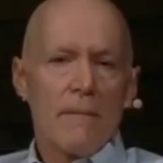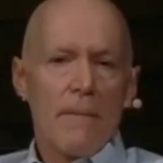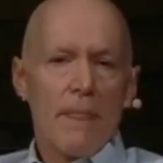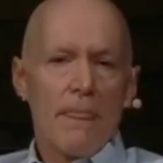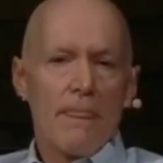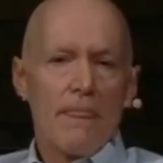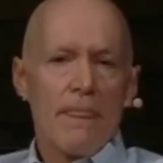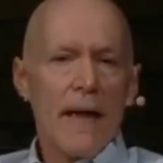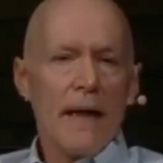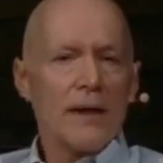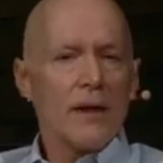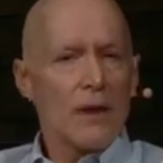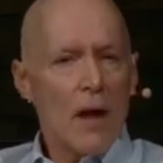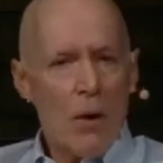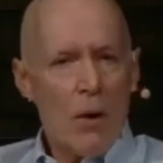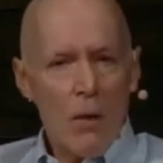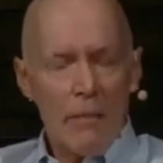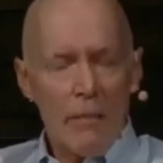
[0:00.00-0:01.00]
they
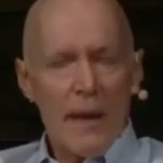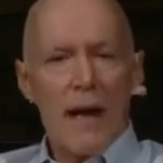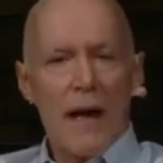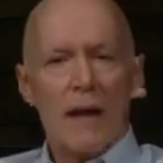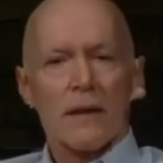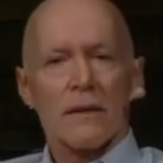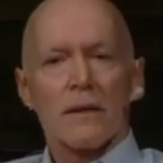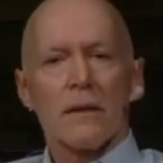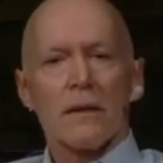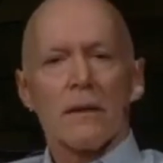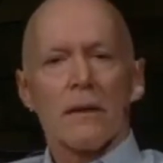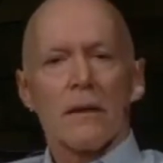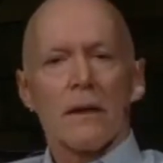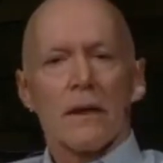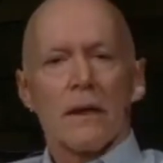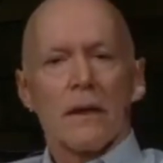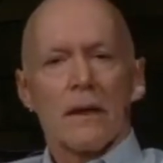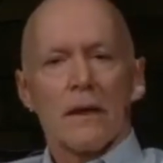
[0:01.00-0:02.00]
know about
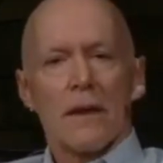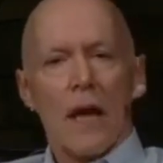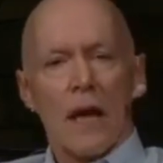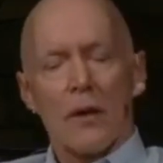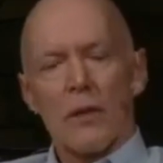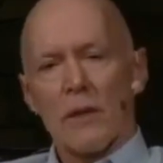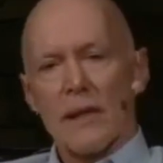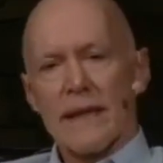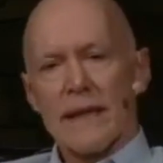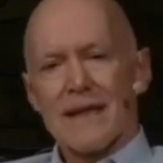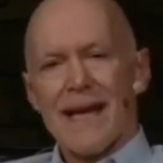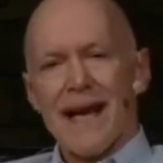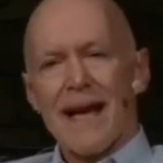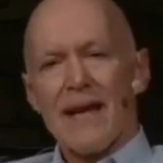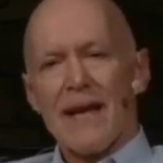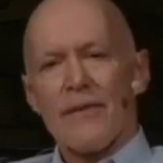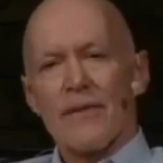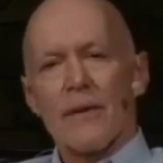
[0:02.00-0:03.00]
not only death,
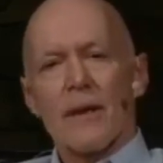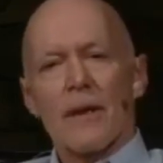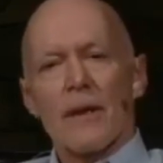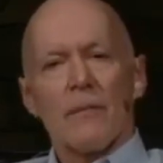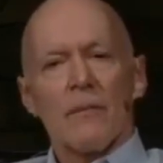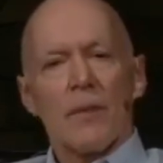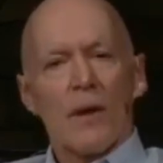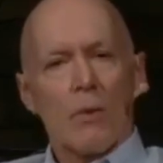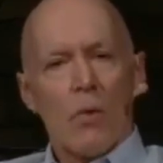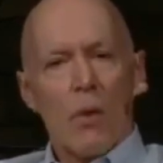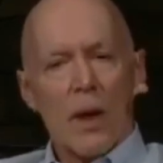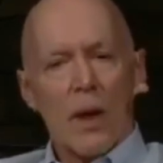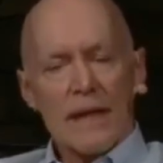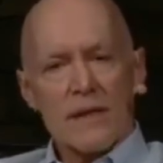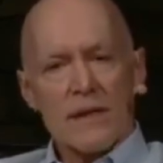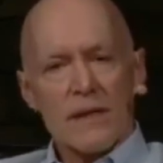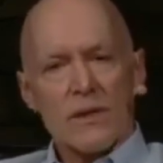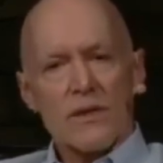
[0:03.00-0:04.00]
but what
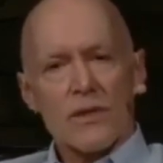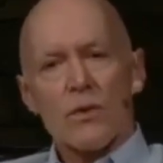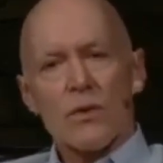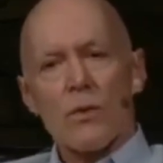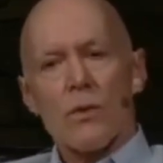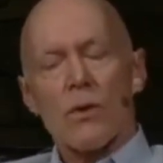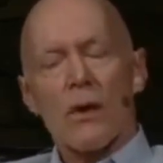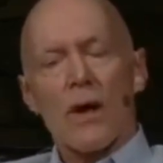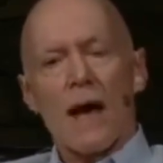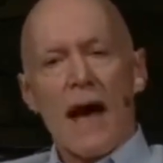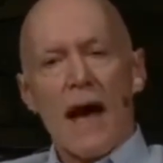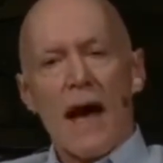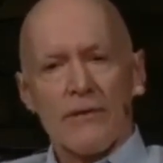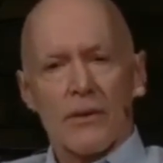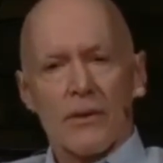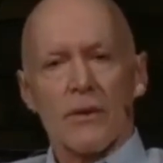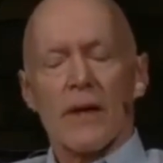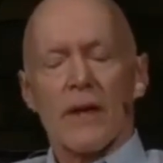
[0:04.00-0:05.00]
is in store
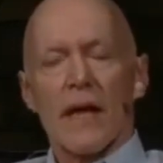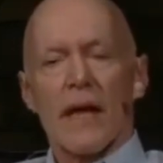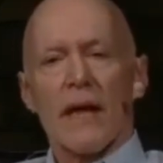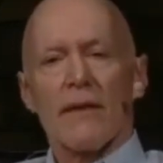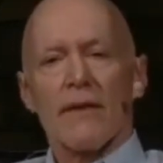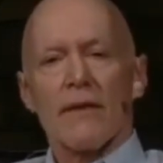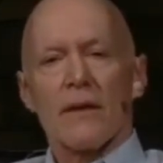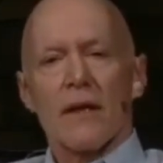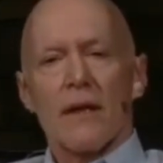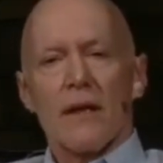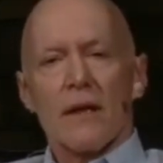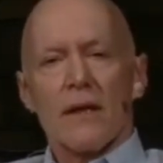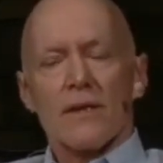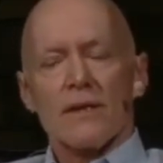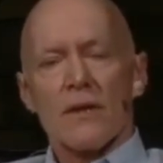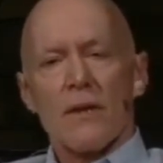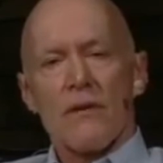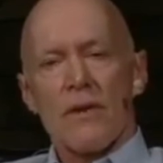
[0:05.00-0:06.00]
after death,
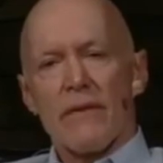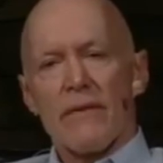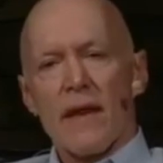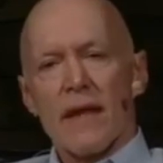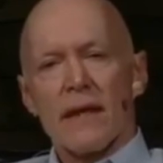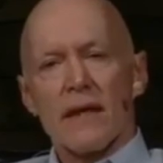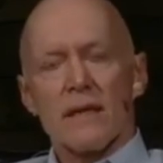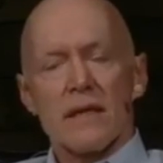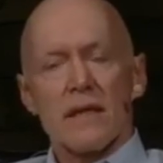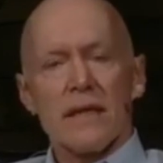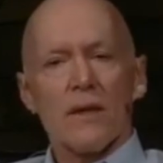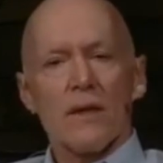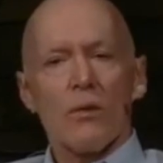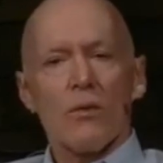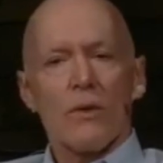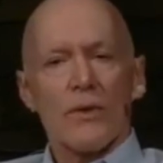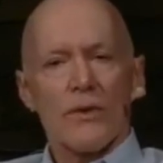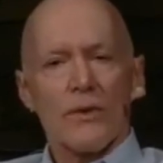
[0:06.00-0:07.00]
so that they could deal
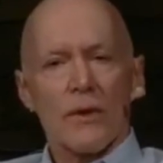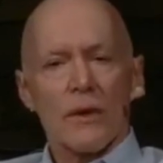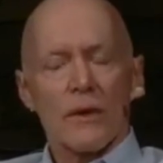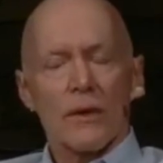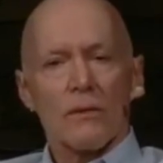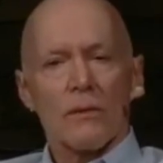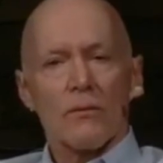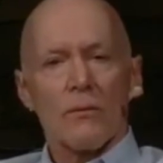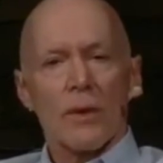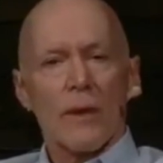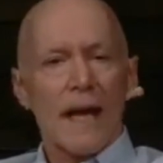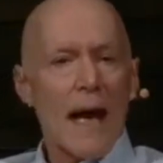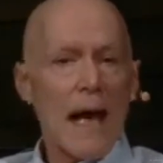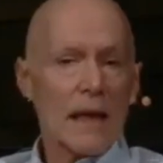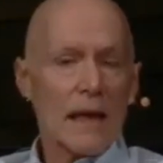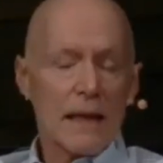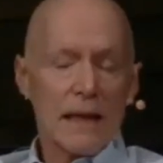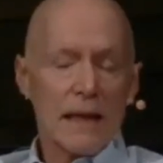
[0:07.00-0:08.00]
with the
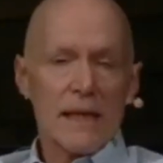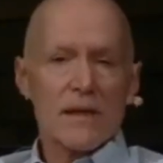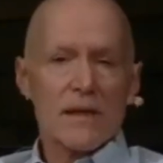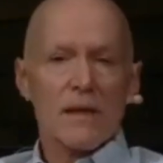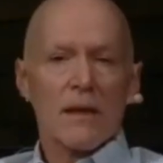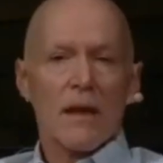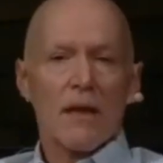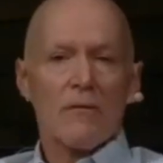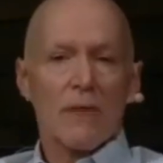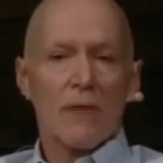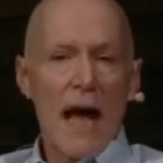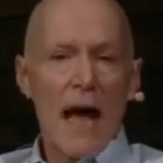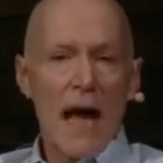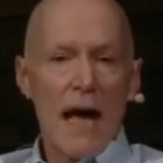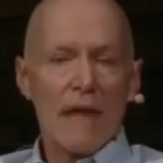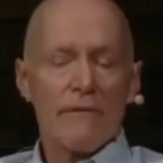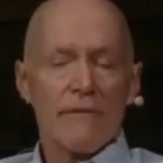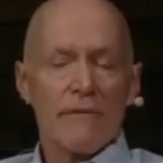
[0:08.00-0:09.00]
realities of
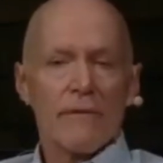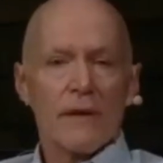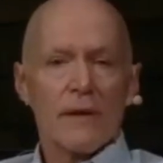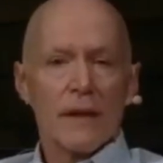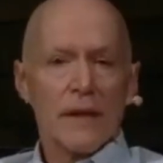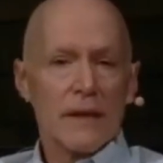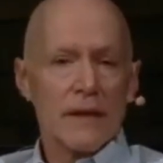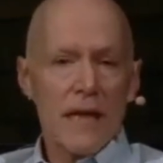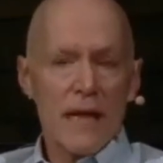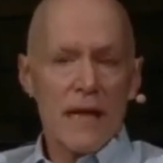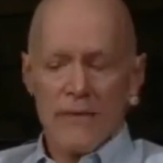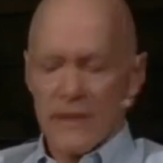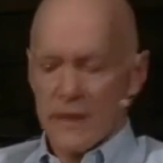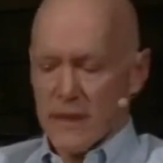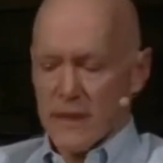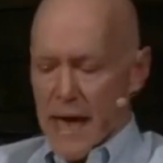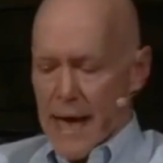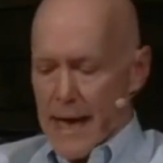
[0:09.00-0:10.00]
life in death and
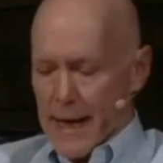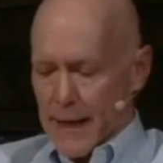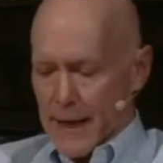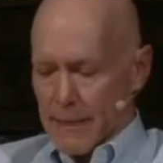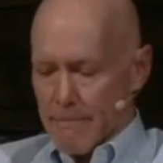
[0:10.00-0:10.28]
dying.